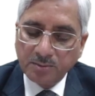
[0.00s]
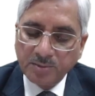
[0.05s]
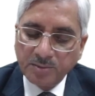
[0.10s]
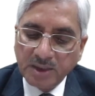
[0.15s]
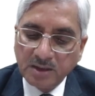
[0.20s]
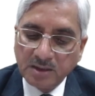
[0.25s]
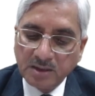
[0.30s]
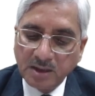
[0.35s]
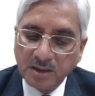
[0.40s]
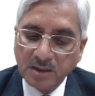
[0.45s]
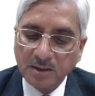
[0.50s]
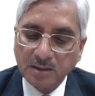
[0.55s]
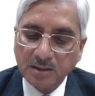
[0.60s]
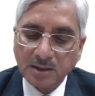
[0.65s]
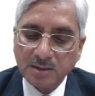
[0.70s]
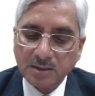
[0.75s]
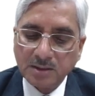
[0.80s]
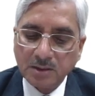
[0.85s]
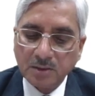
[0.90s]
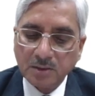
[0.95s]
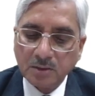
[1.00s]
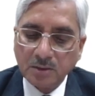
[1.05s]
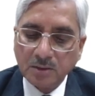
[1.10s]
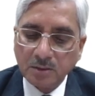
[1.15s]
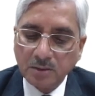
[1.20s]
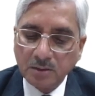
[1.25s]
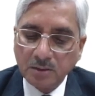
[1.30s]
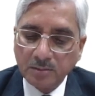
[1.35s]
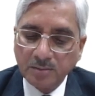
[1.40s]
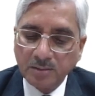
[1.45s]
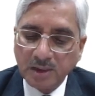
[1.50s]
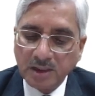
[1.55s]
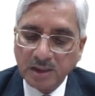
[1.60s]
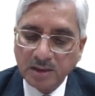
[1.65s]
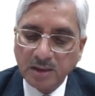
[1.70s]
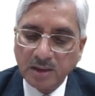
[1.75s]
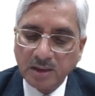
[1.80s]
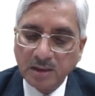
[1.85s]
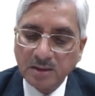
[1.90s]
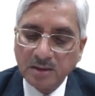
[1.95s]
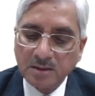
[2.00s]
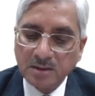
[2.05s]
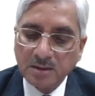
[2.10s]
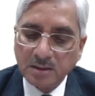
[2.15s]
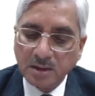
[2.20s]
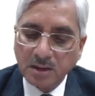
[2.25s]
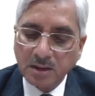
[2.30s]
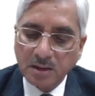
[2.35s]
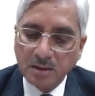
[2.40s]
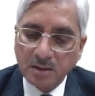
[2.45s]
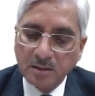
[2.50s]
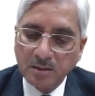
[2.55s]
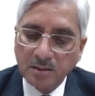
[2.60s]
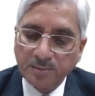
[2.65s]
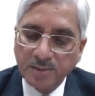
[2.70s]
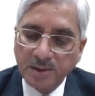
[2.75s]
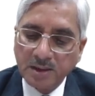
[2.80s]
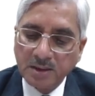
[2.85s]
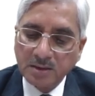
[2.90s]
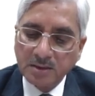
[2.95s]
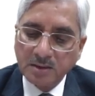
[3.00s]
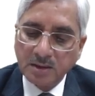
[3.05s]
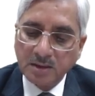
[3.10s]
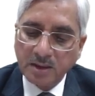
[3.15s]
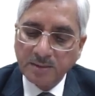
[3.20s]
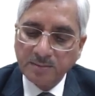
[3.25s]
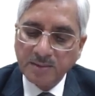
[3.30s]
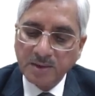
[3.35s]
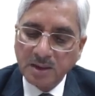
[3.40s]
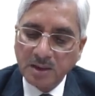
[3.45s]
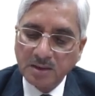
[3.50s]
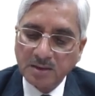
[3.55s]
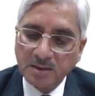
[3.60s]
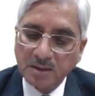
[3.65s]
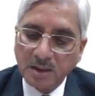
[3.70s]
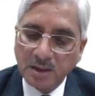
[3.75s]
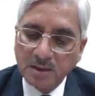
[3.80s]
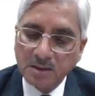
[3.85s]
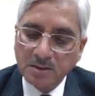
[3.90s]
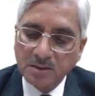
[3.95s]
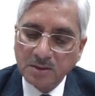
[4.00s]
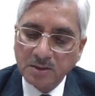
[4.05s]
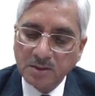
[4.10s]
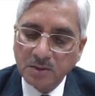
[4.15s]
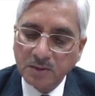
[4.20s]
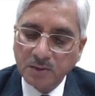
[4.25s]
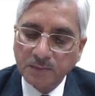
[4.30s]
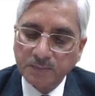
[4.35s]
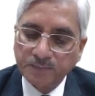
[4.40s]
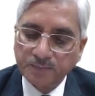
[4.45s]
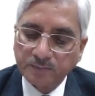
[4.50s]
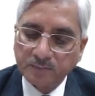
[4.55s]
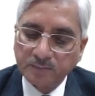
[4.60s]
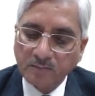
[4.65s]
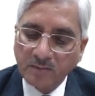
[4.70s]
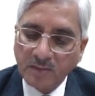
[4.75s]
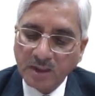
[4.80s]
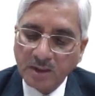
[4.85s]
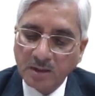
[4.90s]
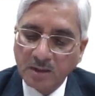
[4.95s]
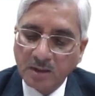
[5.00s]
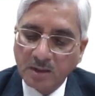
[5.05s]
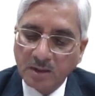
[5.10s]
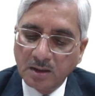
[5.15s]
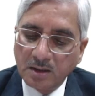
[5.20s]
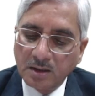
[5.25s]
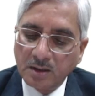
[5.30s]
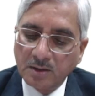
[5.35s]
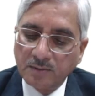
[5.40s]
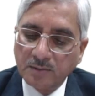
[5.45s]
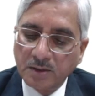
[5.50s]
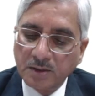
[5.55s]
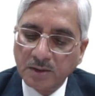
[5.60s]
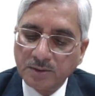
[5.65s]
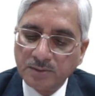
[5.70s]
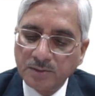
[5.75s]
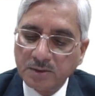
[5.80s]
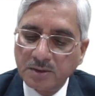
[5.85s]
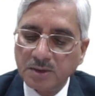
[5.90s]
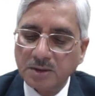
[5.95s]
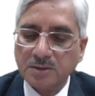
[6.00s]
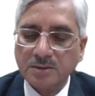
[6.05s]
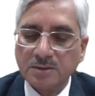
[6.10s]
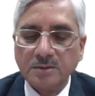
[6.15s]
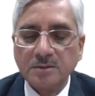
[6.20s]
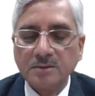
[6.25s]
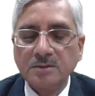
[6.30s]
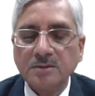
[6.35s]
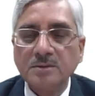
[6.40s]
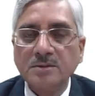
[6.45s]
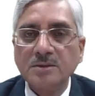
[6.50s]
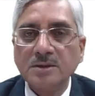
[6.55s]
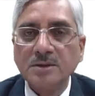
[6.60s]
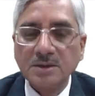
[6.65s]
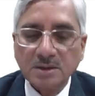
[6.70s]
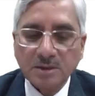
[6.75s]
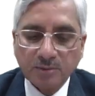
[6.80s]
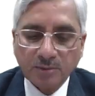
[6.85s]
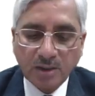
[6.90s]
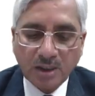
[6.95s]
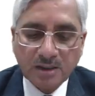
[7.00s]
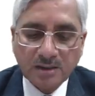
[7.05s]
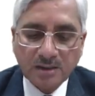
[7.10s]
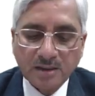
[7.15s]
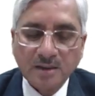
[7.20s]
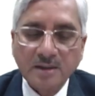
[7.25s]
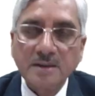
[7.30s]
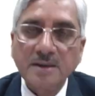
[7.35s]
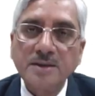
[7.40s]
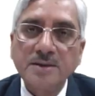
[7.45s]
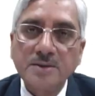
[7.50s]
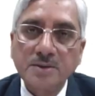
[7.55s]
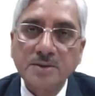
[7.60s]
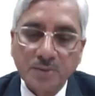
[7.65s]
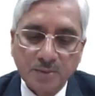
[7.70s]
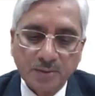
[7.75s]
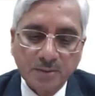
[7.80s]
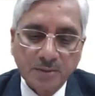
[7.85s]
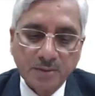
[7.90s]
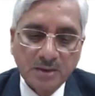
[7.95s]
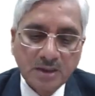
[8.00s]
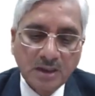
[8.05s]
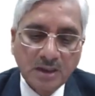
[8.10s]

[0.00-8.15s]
beta eta 0 by L star plus lambda psi 0 equal to 0. This is what it leads to.